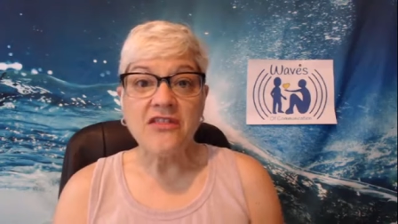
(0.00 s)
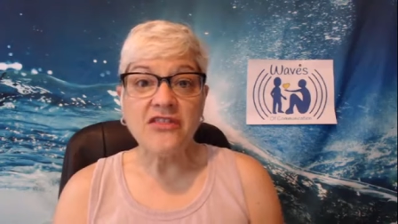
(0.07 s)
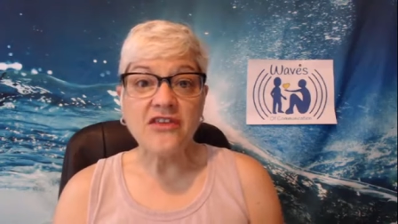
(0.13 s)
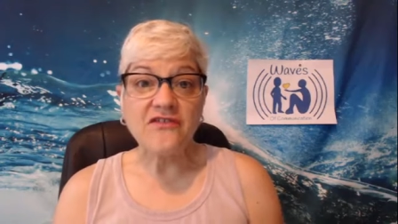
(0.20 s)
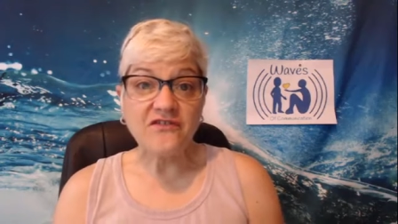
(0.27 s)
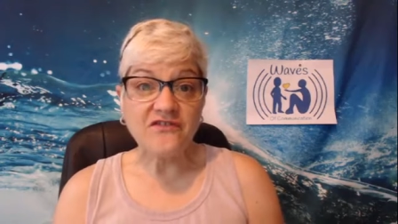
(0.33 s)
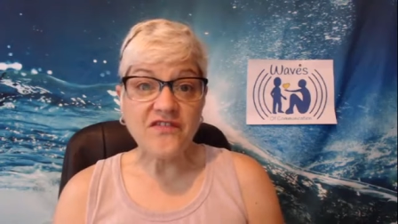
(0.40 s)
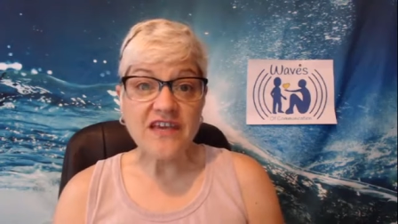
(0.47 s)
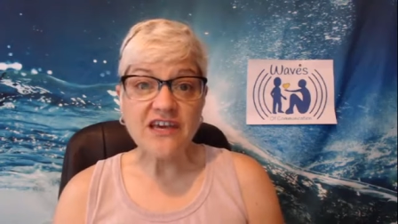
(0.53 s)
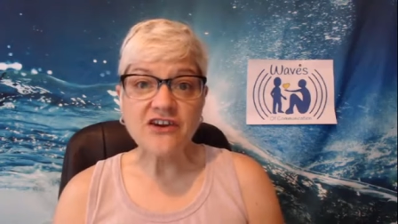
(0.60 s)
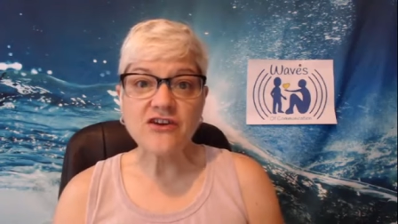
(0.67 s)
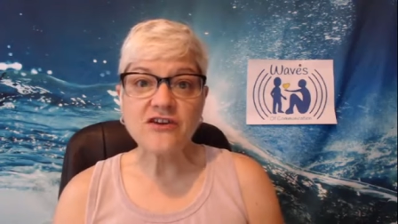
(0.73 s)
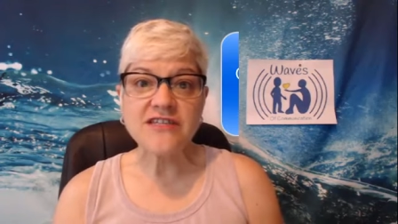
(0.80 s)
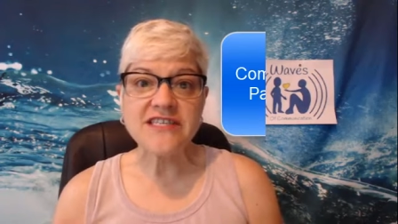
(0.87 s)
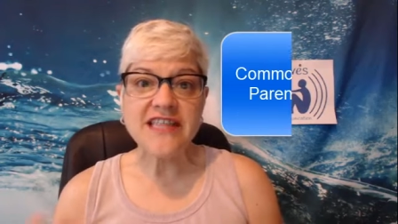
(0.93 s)
the
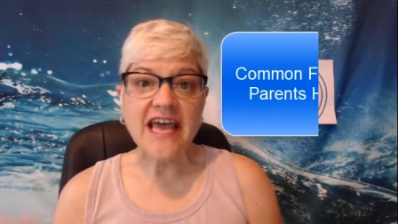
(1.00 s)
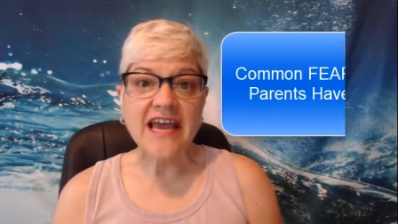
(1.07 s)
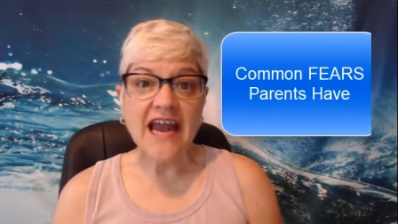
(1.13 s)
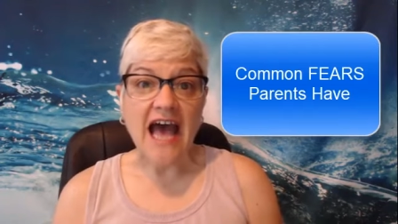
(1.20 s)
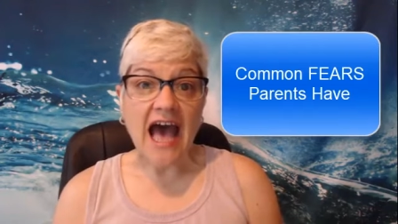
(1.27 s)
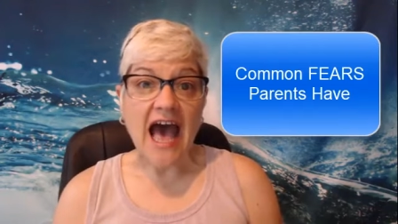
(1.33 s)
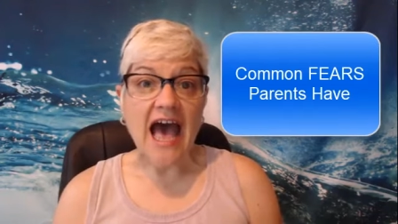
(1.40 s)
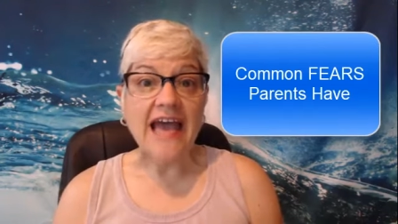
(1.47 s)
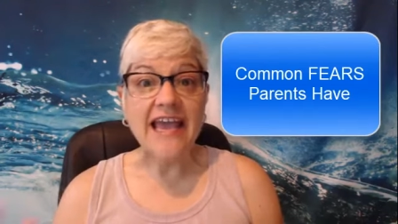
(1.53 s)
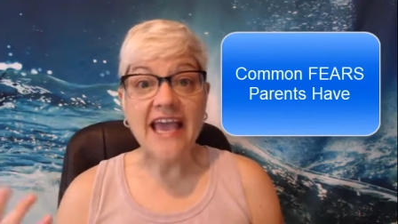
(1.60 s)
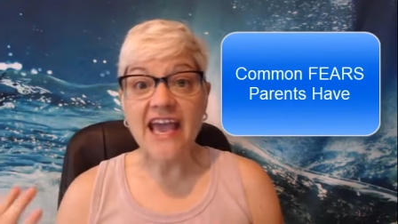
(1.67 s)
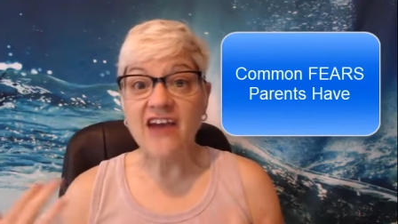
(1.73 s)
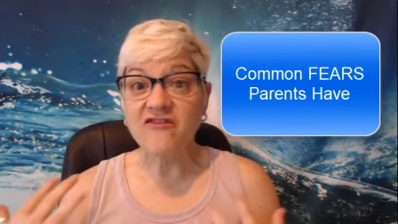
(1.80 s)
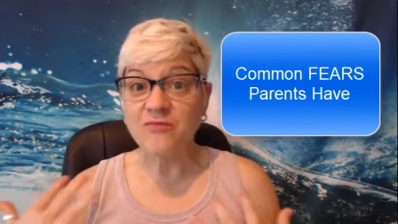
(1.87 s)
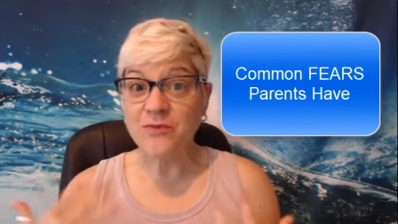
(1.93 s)
fears that I
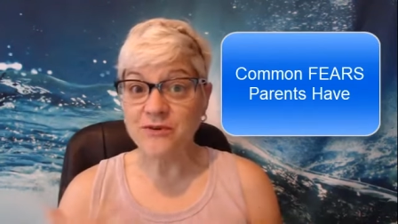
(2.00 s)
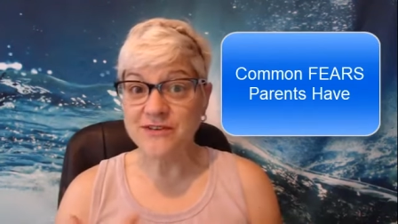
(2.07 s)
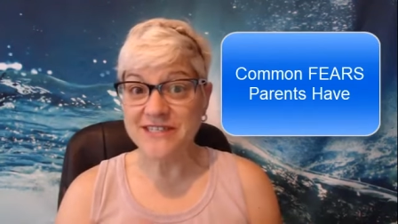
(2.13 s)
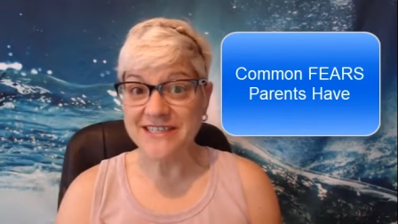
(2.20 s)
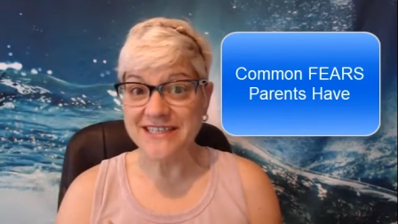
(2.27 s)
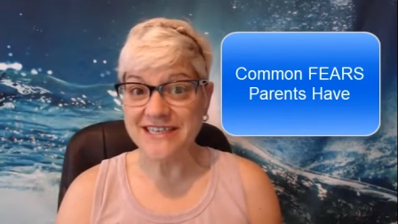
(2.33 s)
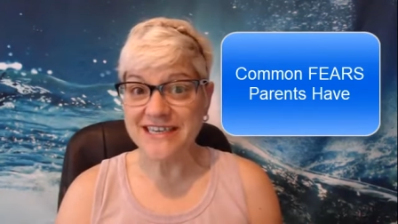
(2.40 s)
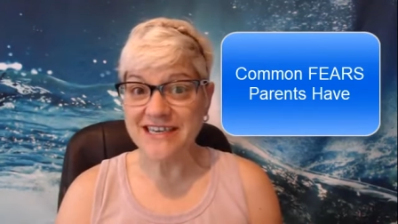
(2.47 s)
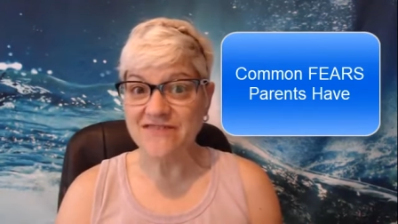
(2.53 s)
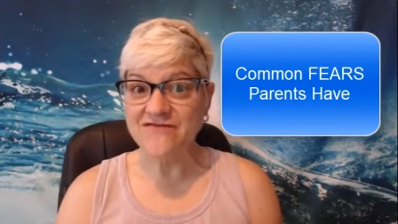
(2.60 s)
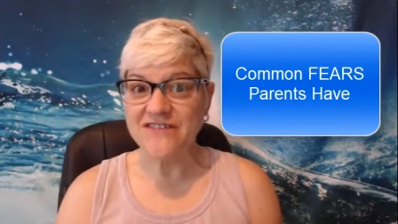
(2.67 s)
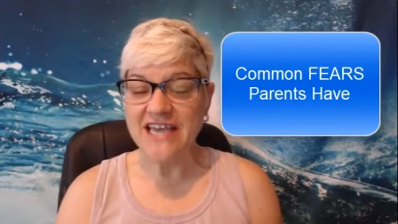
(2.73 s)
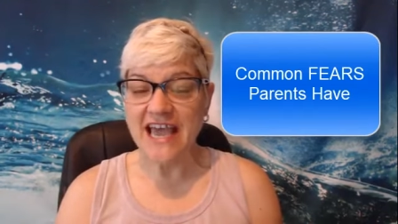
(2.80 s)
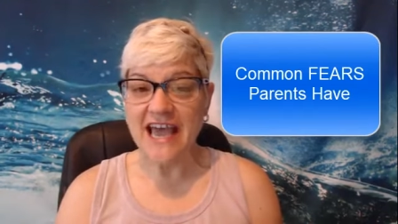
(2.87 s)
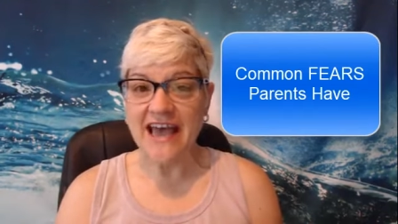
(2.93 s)
have
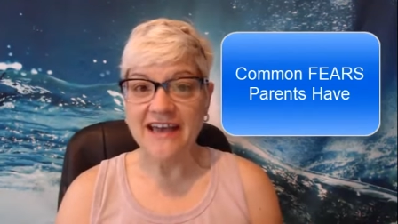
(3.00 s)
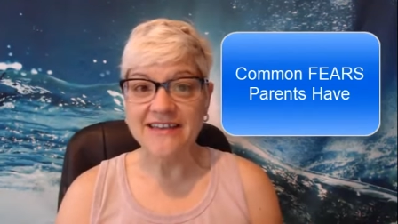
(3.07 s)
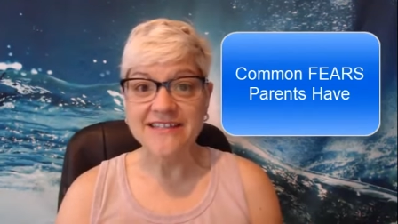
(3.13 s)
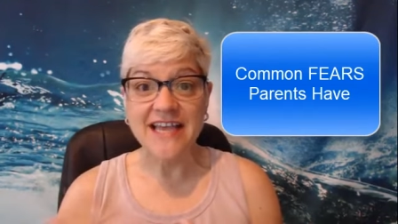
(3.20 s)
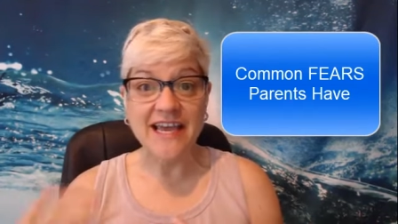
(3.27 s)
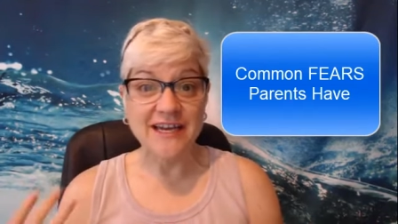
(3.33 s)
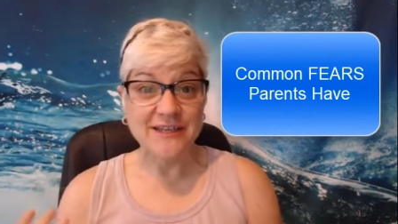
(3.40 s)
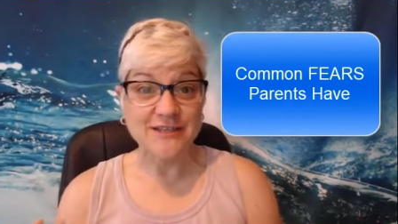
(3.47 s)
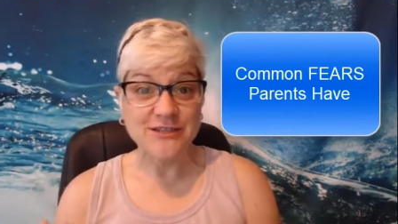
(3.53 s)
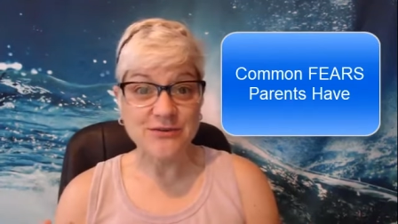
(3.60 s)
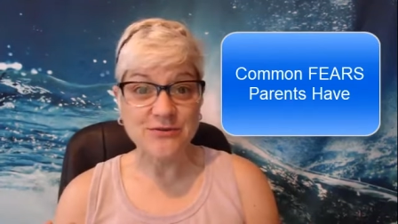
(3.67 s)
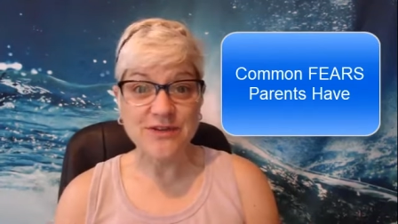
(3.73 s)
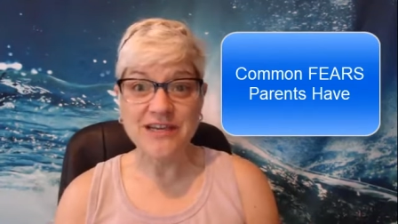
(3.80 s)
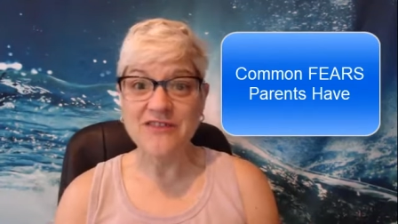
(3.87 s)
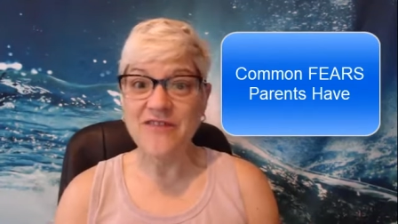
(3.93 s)
perceived as an
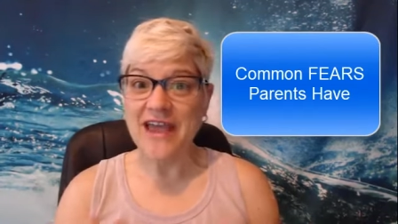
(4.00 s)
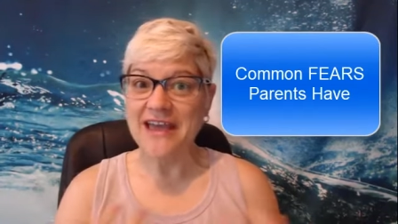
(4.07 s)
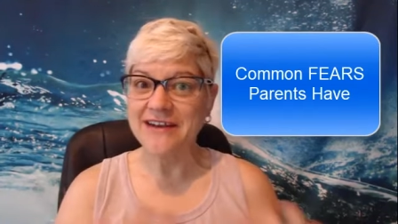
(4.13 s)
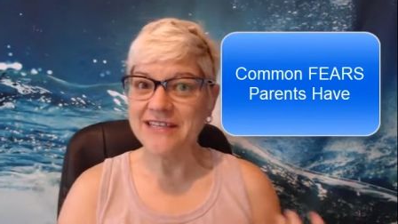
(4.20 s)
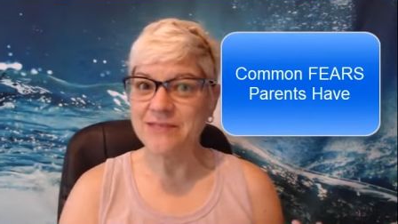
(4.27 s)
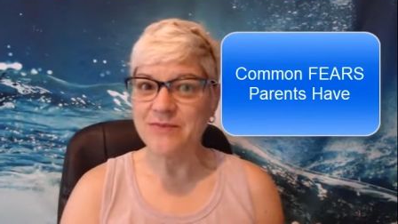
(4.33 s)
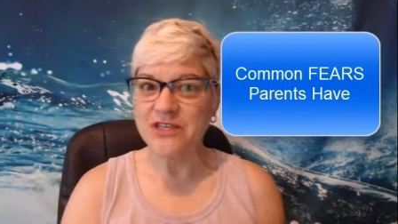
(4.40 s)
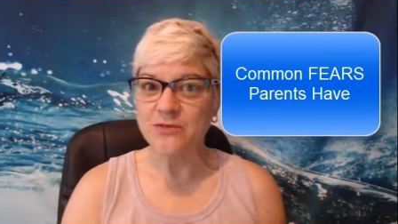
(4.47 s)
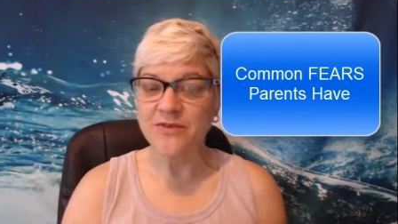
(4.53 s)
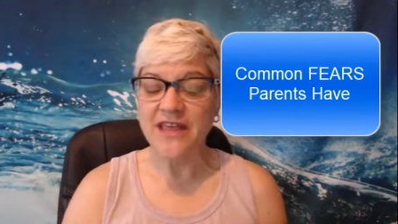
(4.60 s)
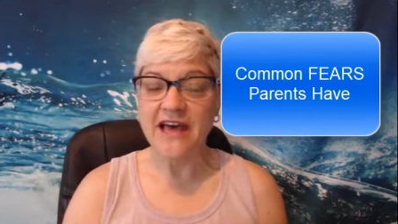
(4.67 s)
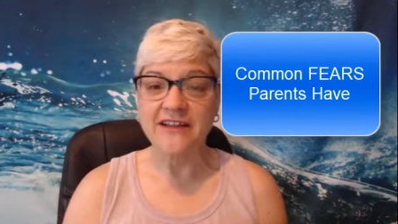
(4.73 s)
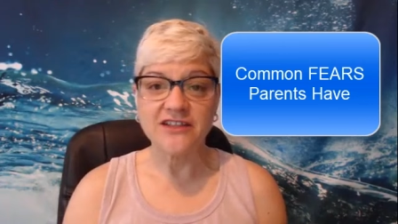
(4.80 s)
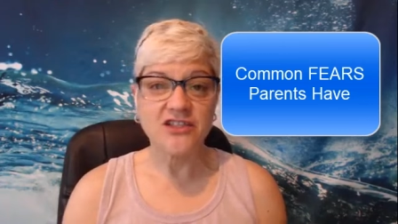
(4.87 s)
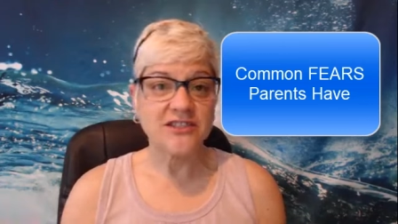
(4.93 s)
intuitive and a speech
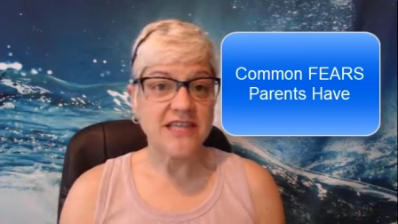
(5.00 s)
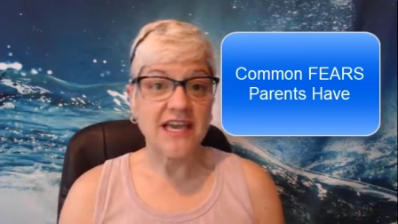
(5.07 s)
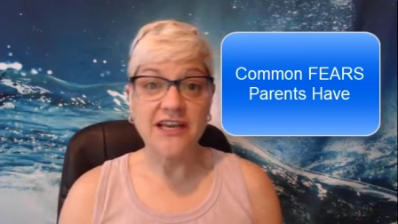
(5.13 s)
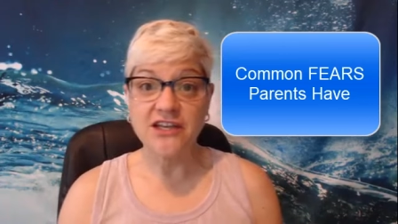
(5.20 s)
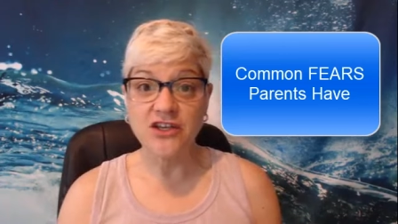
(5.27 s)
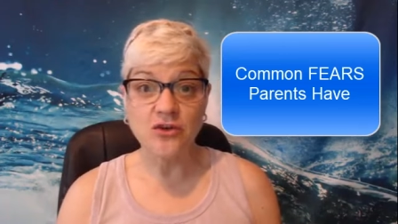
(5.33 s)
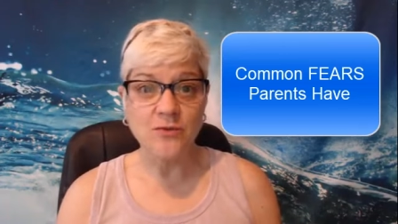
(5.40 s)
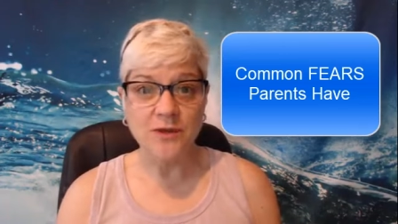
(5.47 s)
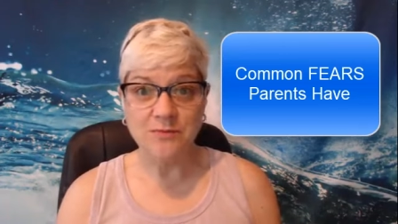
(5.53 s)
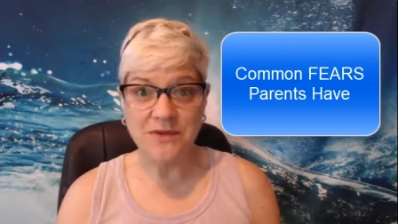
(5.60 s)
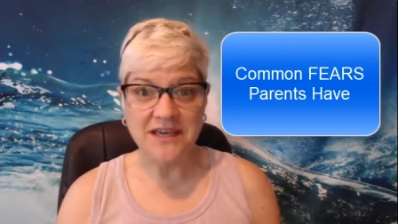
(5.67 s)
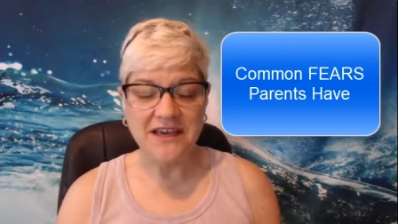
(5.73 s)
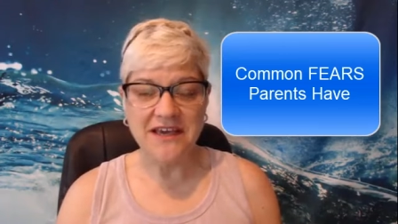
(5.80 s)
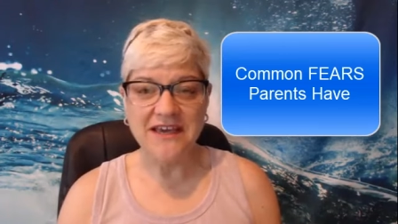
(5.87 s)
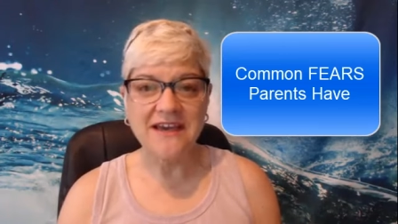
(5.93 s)
pathologist and a human
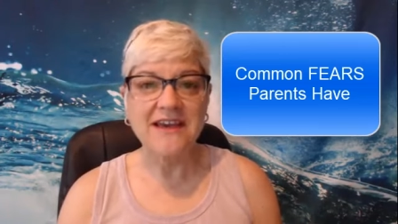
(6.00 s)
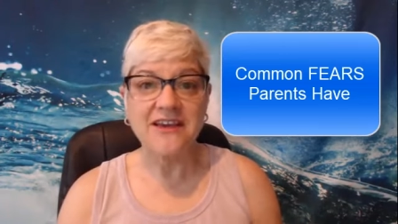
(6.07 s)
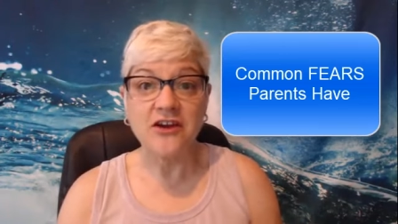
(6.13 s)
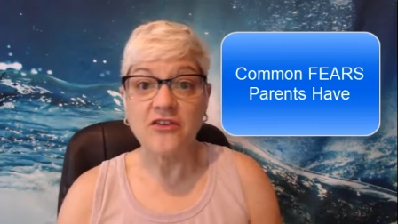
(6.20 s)
being.